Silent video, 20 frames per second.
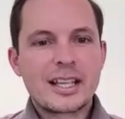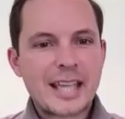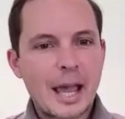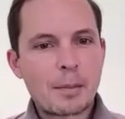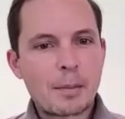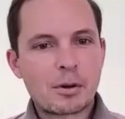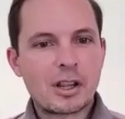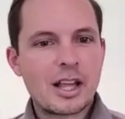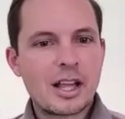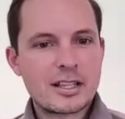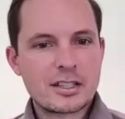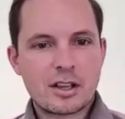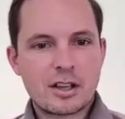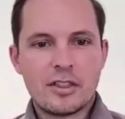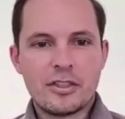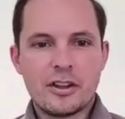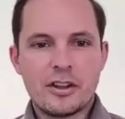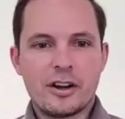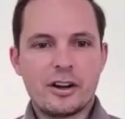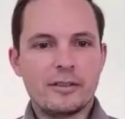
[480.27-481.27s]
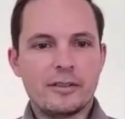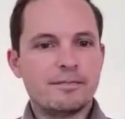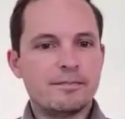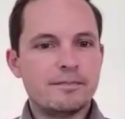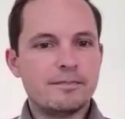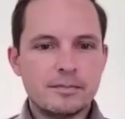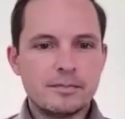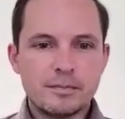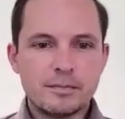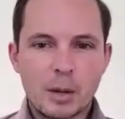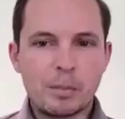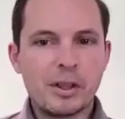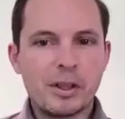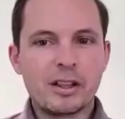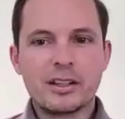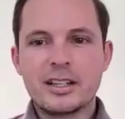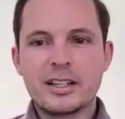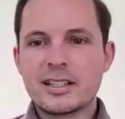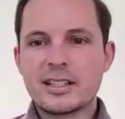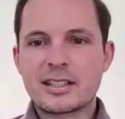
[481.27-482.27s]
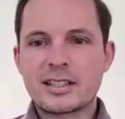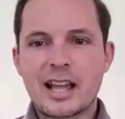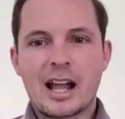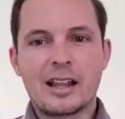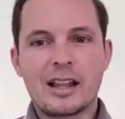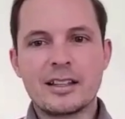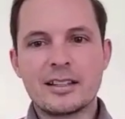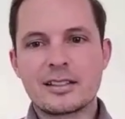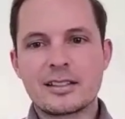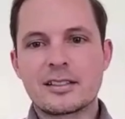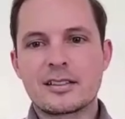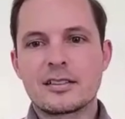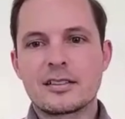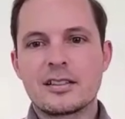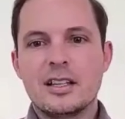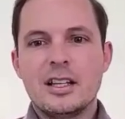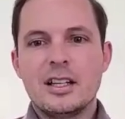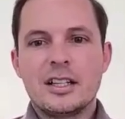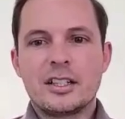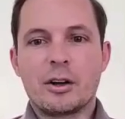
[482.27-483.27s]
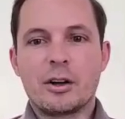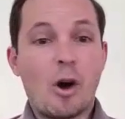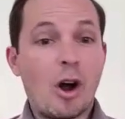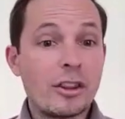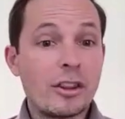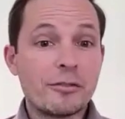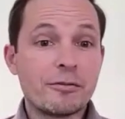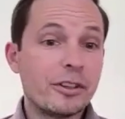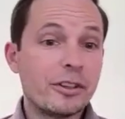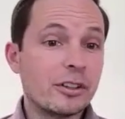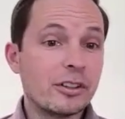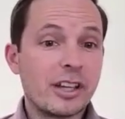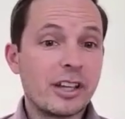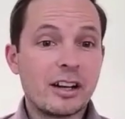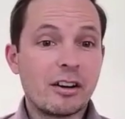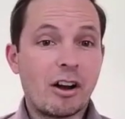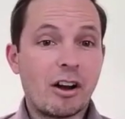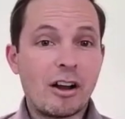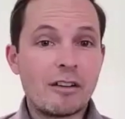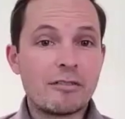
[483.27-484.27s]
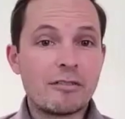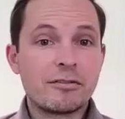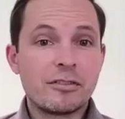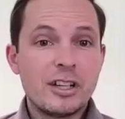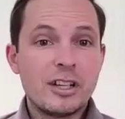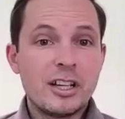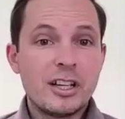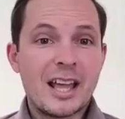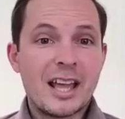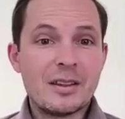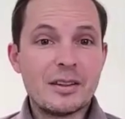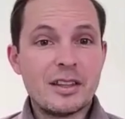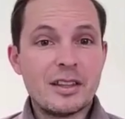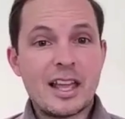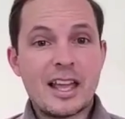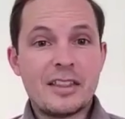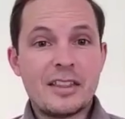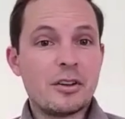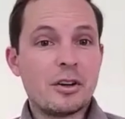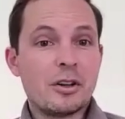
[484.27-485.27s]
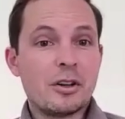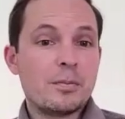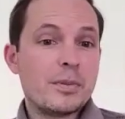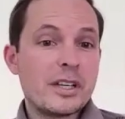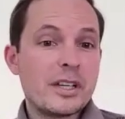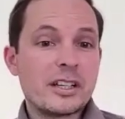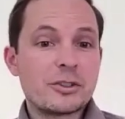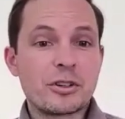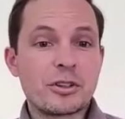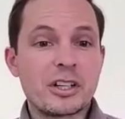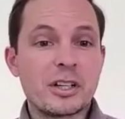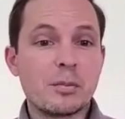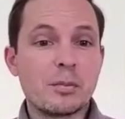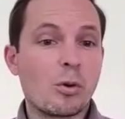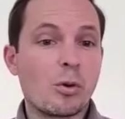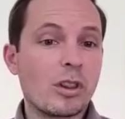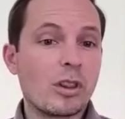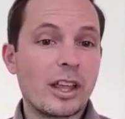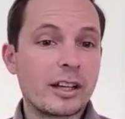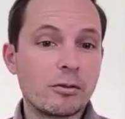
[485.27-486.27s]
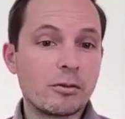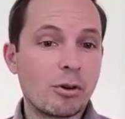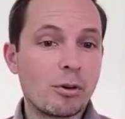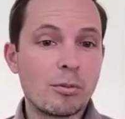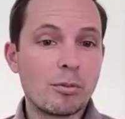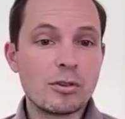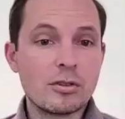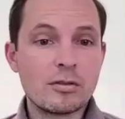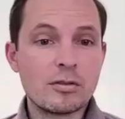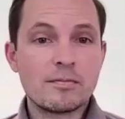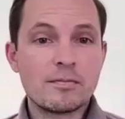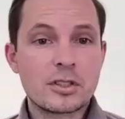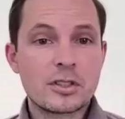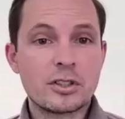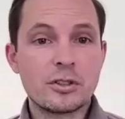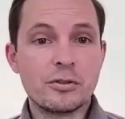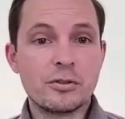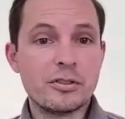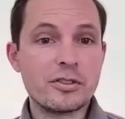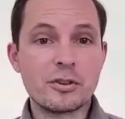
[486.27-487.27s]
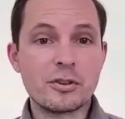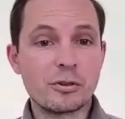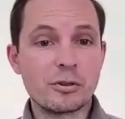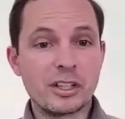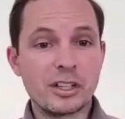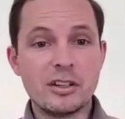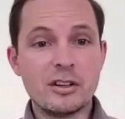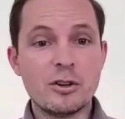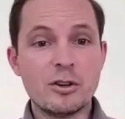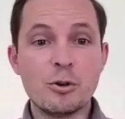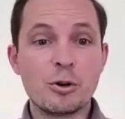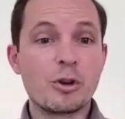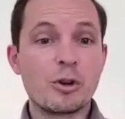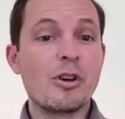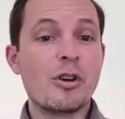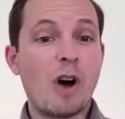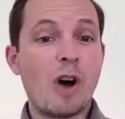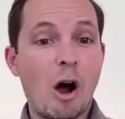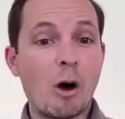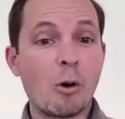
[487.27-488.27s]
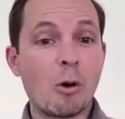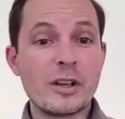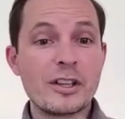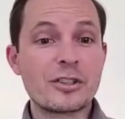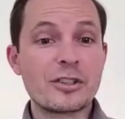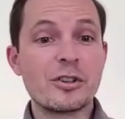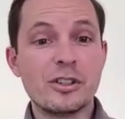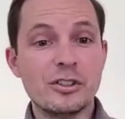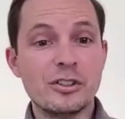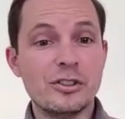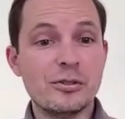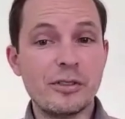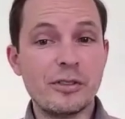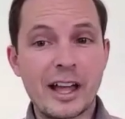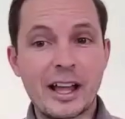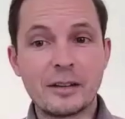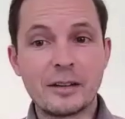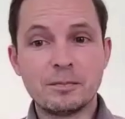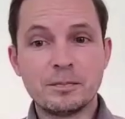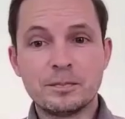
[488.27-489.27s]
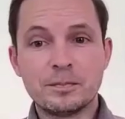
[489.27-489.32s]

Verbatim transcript: capitalize on their abilities, talents, you know, on the field and off, and and they're being treated more like normal students who can who could always could do that.